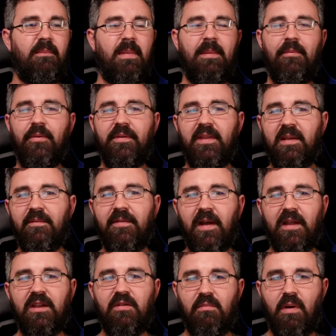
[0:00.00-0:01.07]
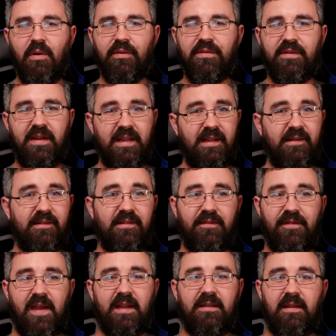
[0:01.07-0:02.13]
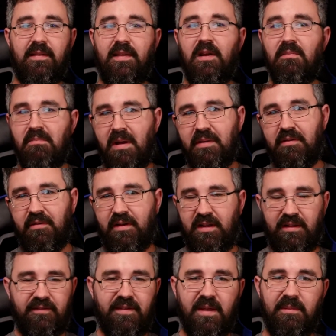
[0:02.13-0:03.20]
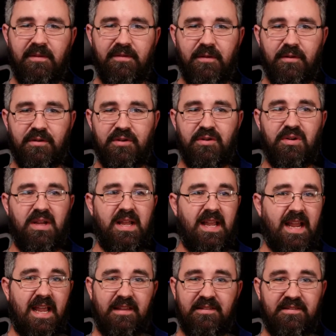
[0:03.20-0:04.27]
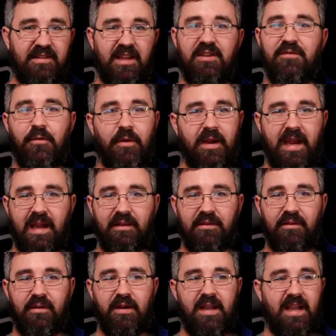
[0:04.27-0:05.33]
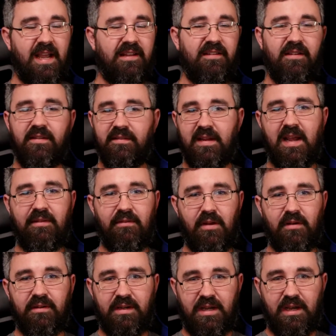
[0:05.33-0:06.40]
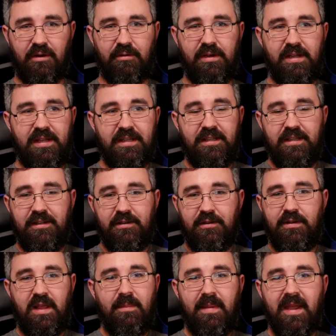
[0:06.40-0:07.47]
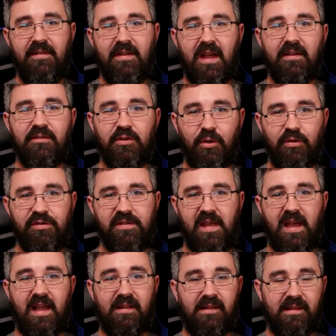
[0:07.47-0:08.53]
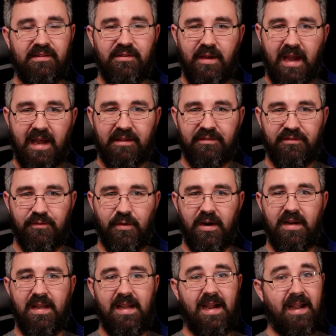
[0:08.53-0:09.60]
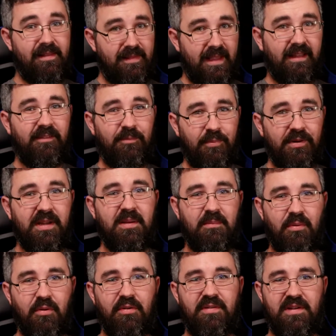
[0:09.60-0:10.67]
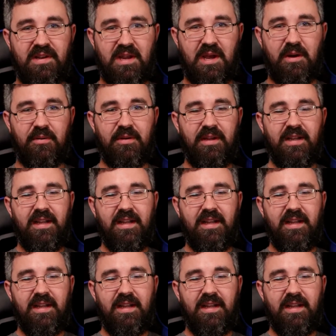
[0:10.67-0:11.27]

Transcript: Maybe what they value most is the fact that their mother in the family photo shoot has stage 4 cancer and she doesn't have long to go. They may not have told you that unless you asked for it. And that's pretty important to know.